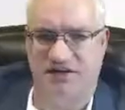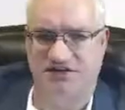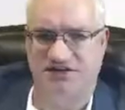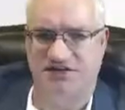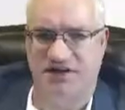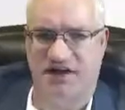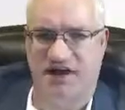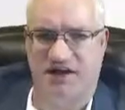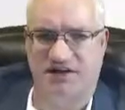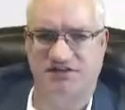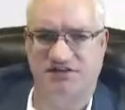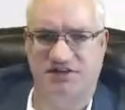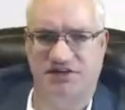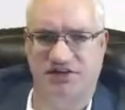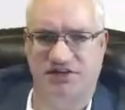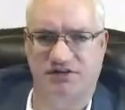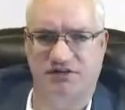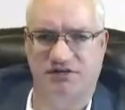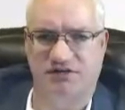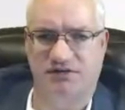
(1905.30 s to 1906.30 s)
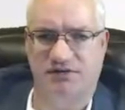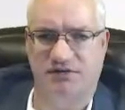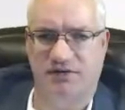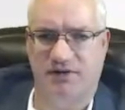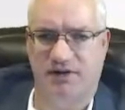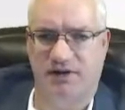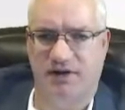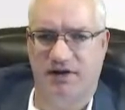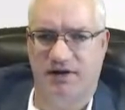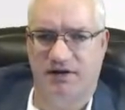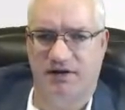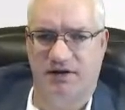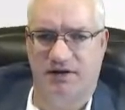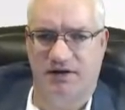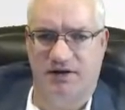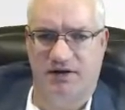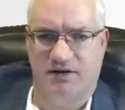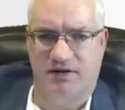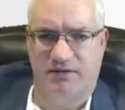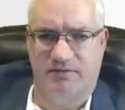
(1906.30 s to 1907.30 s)
and seeing this thing execute.
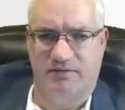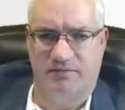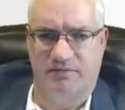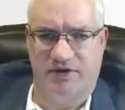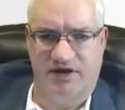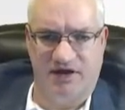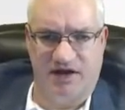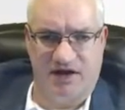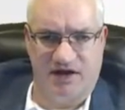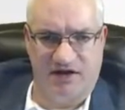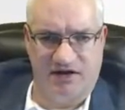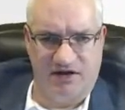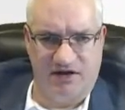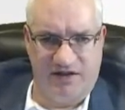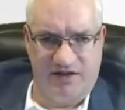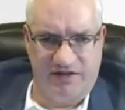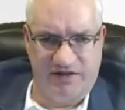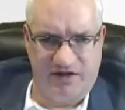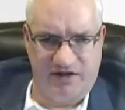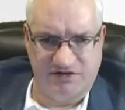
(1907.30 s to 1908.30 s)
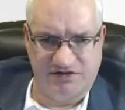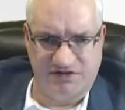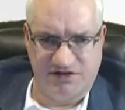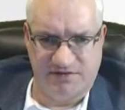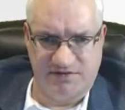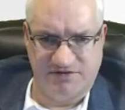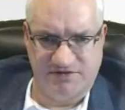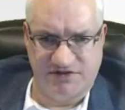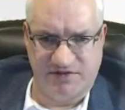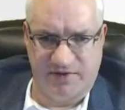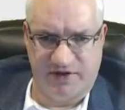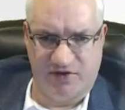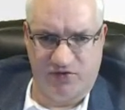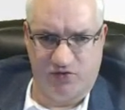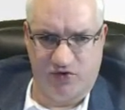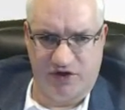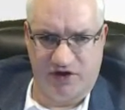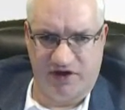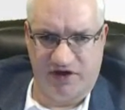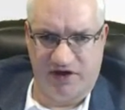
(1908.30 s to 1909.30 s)
But again, nothing
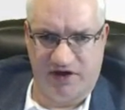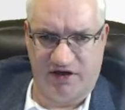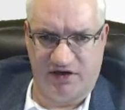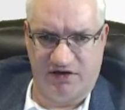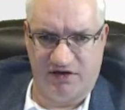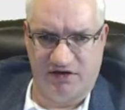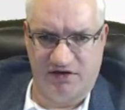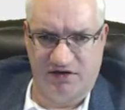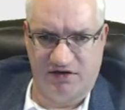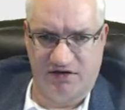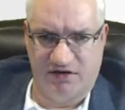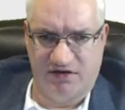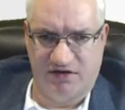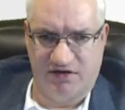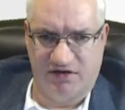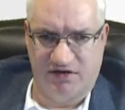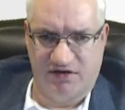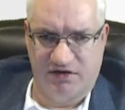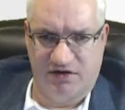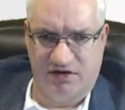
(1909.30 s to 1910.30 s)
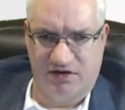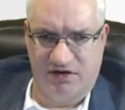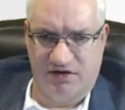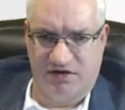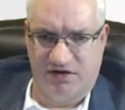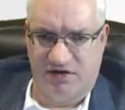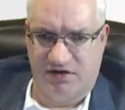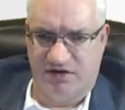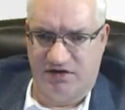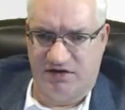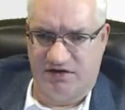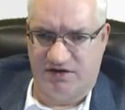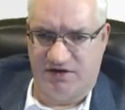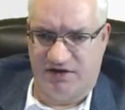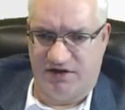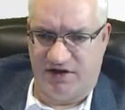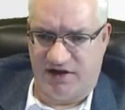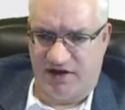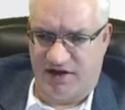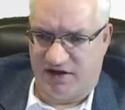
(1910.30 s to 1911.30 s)
seems to be working
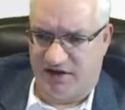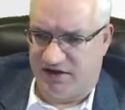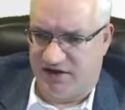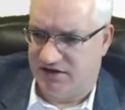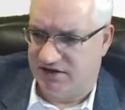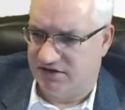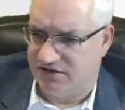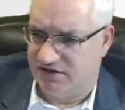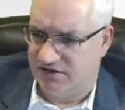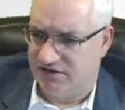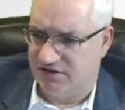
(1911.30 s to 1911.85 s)
today.